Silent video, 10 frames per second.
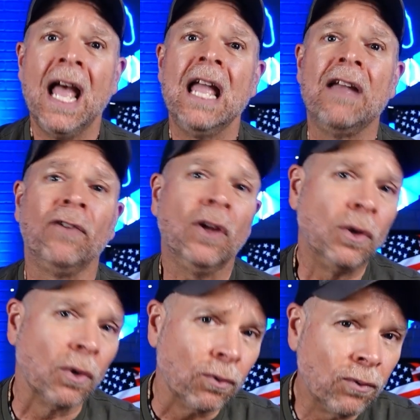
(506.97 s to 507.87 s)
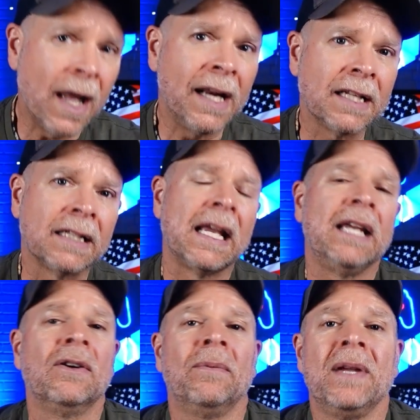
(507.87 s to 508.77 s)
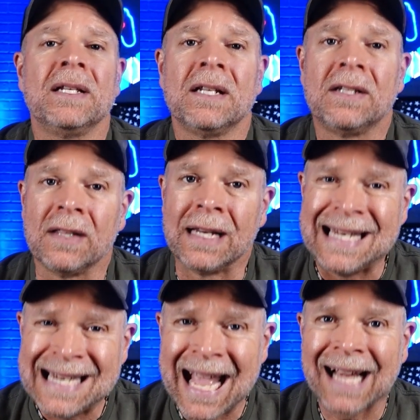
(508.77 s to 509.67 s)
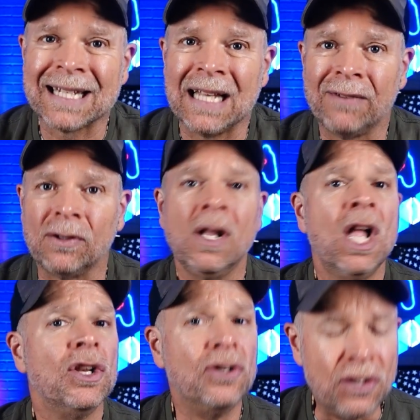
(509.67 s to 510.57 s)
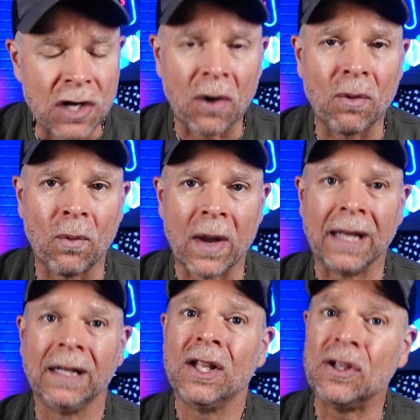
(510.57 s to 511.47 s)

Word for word: If you're ready to take your business to the next level, don't wait.